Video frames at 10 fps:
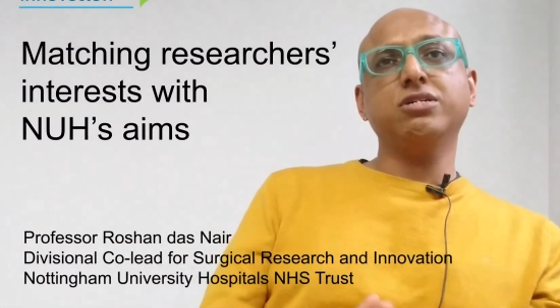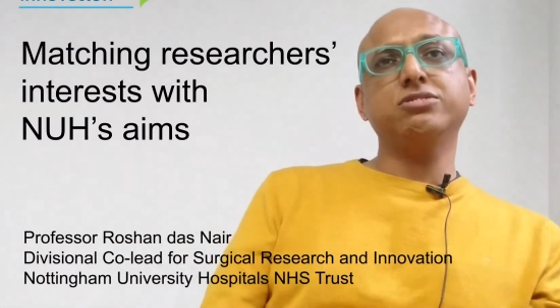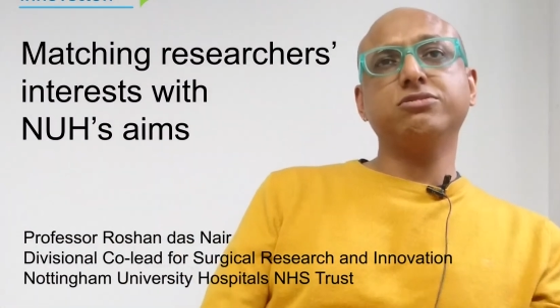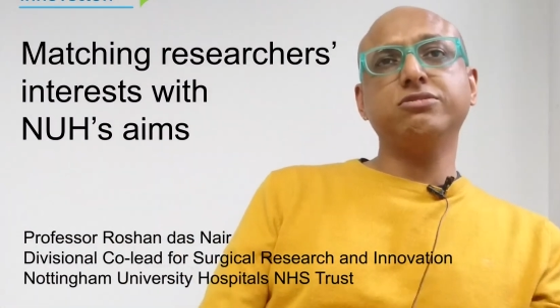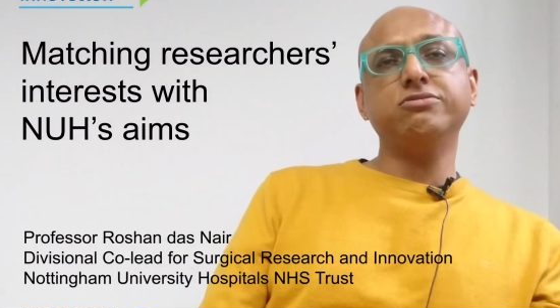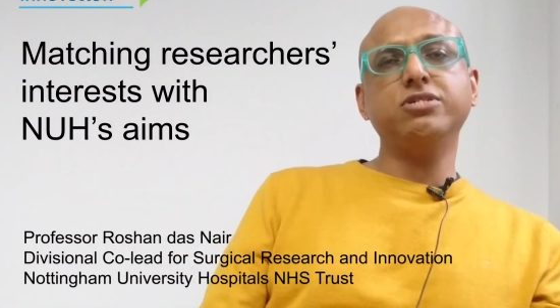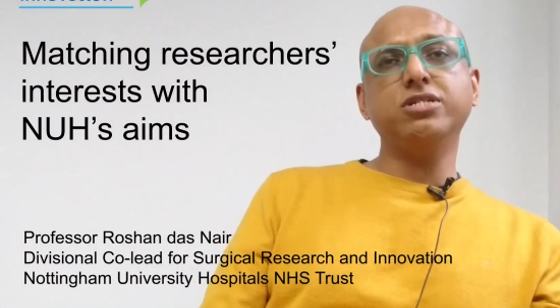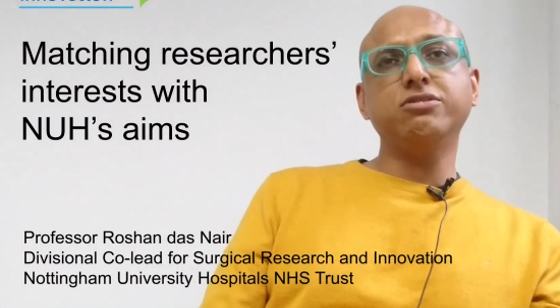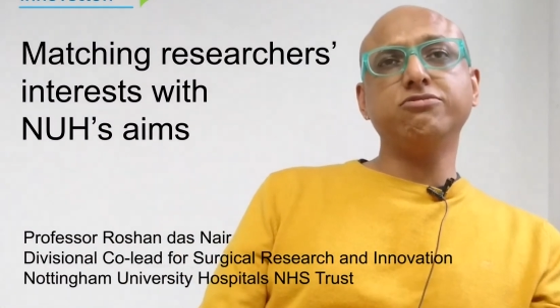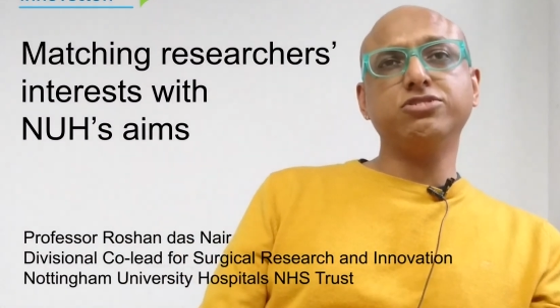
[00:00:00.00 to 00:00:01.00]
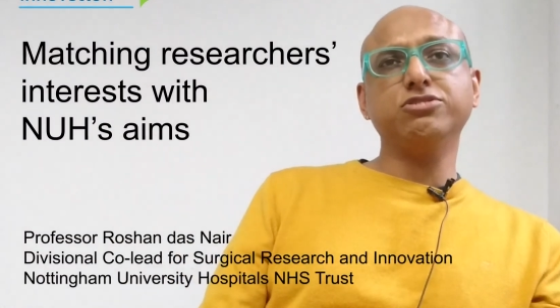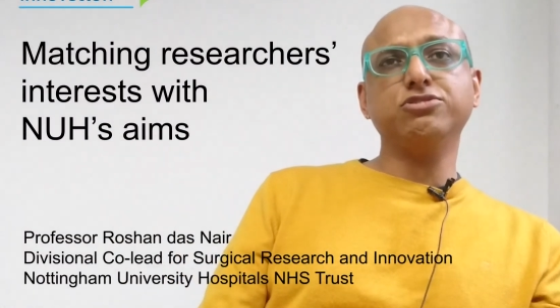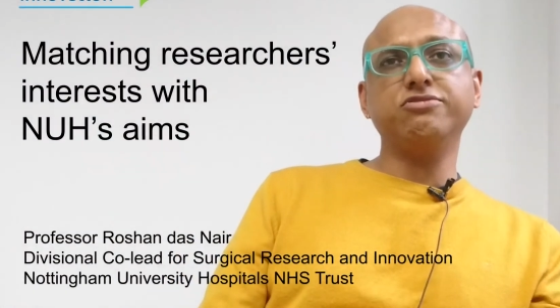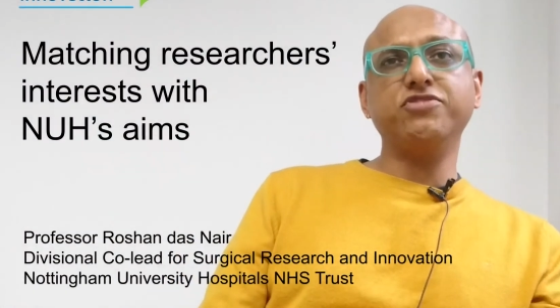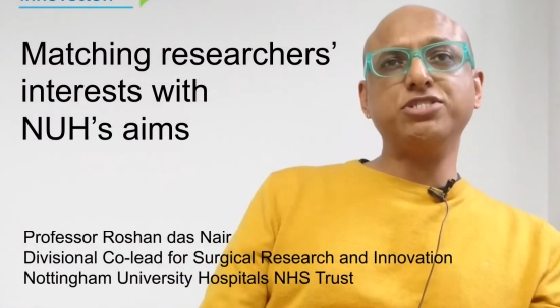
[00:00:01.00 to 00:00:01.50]
as a research
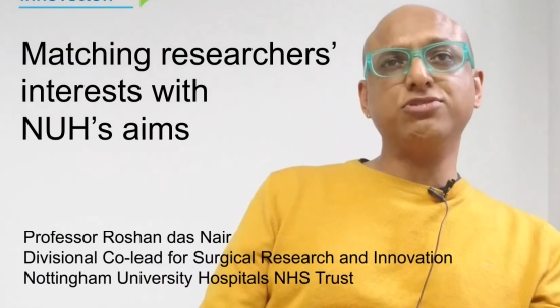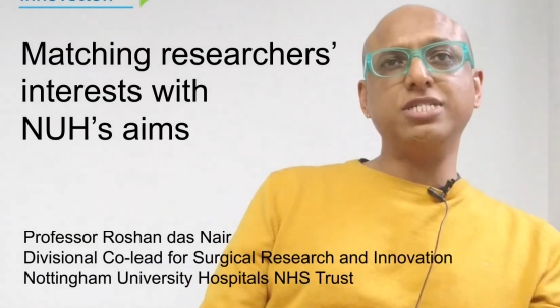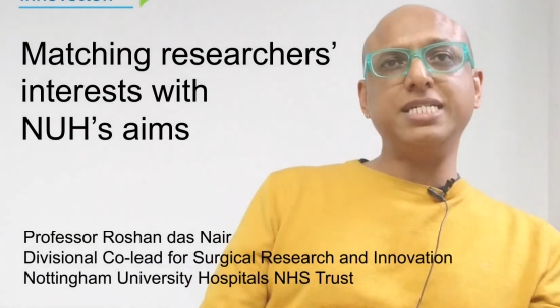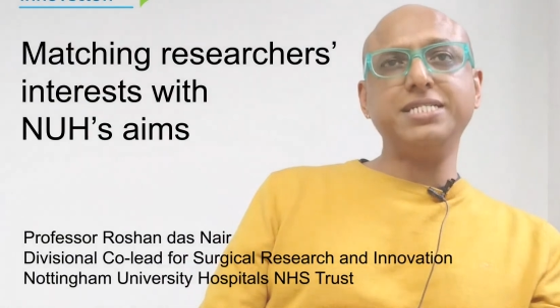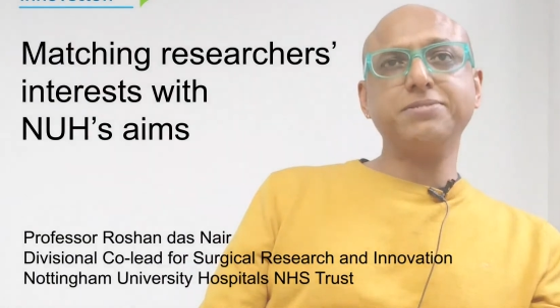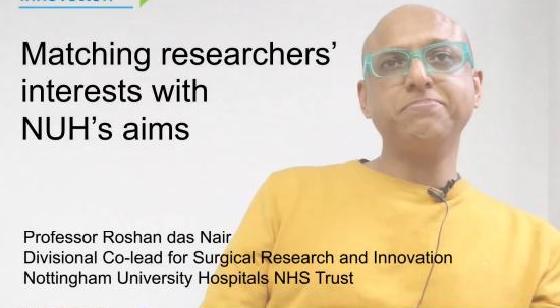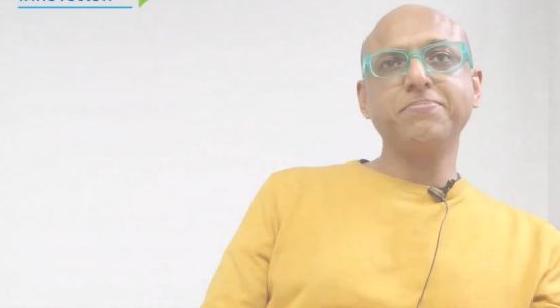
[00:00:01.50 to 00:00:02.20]
and innovation lead.